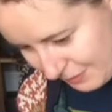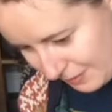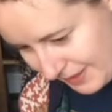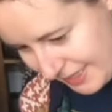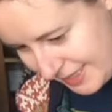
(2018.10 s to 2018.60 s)

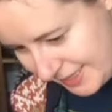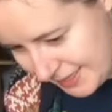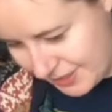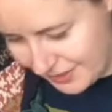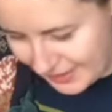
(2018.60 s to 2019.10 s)
probably easy
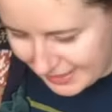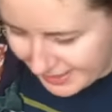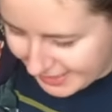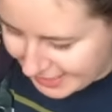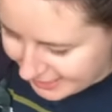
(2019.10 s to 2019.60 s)
to do it like
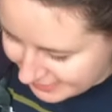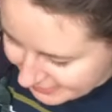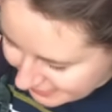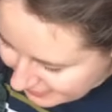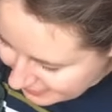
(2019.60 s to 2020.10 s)
that,
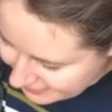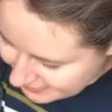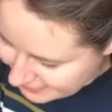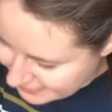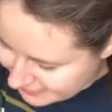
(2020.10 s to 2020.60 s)

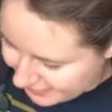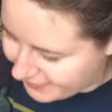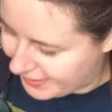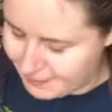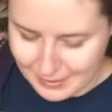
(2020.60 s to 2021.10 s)

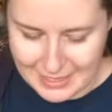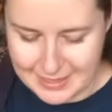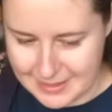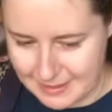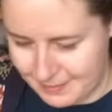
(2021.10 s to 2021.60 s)
and then
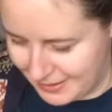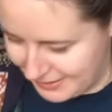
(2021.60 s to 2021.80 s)
place them.